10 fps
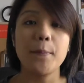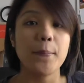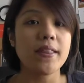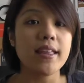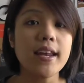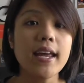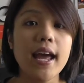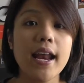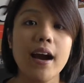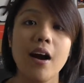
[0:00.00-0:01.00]
But then
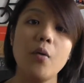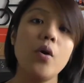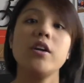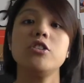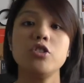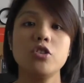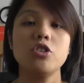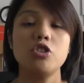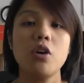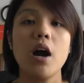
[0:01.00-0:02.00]
again, I want you to
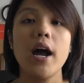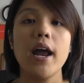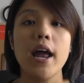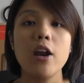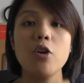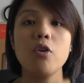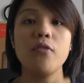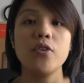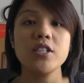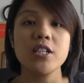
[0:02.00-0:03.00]
try and look
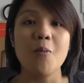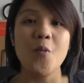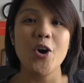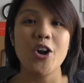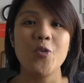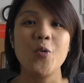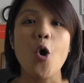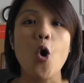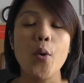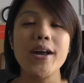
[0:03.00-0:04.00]
for someone who will
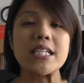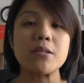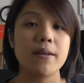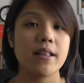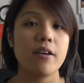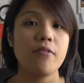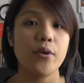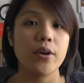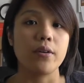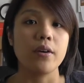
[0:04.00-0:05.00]
always be there
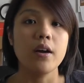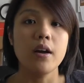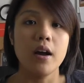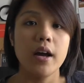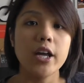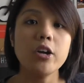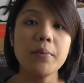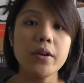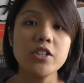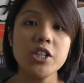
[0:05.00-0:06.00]
for you. It could
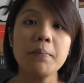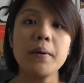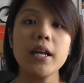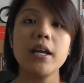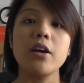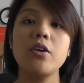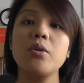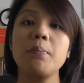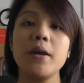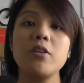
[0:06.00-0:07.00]
be your gym buddy, it
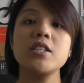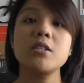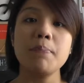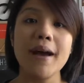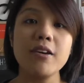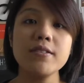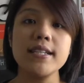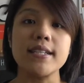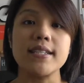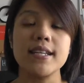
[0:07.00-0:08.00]
could be your
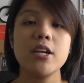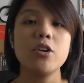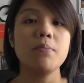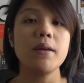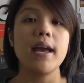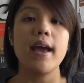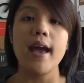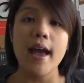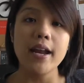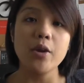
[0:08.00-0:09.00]
spouses, it could be
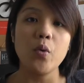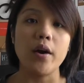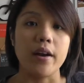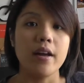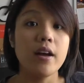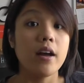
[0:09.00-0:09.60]
anyone.